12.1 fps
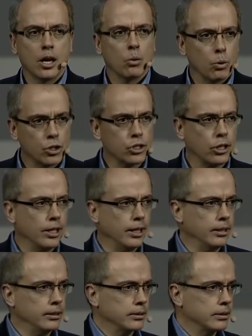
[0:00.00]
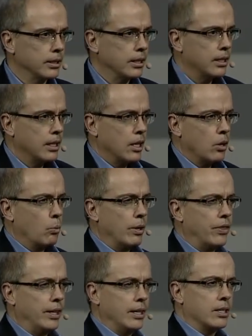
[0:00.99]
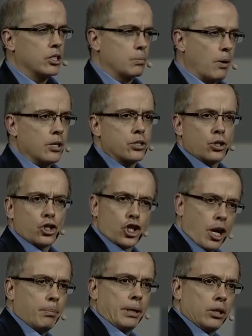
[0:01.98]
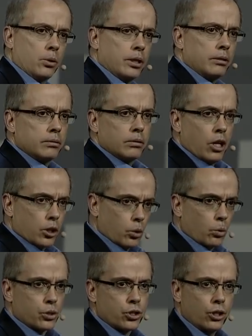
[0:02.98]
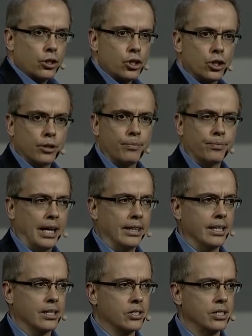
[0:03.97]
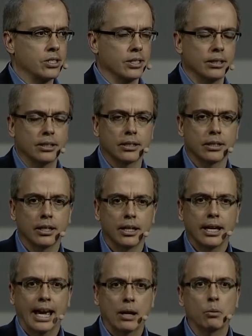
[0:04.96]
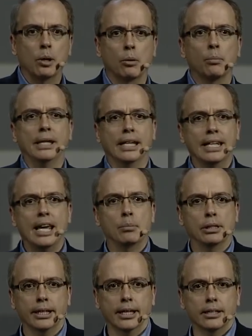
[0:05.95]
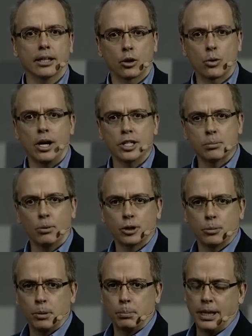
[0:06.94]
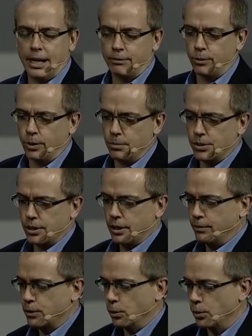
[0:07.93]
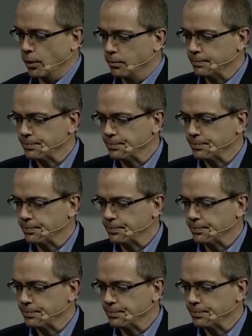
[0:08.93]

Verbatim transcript: We're starting with the sponsored shopping unit on Google Search and the Assistant, and we will be enabling it across multiple platforms of Google.